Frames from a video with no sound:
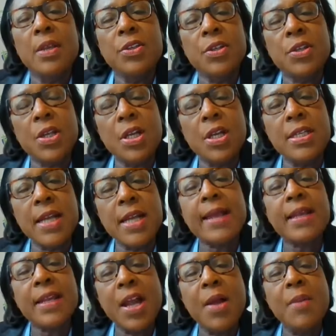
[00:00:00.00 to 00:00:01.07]
you could
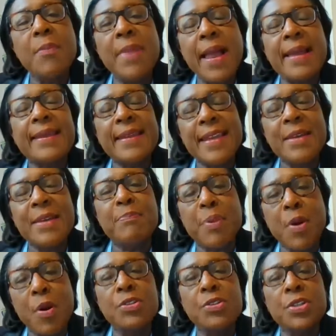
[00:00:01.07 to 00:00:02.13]
not come back in
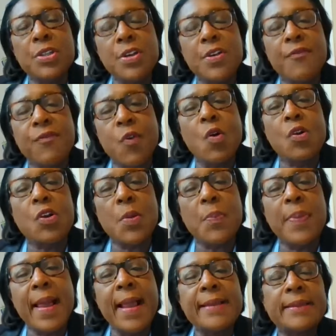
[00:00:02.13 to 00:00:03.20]
person in full
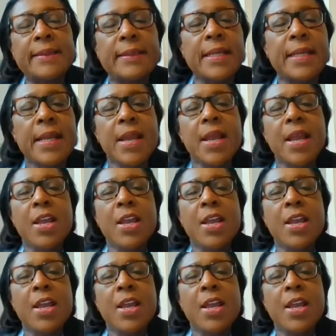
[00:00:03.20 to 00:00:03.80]
capacity.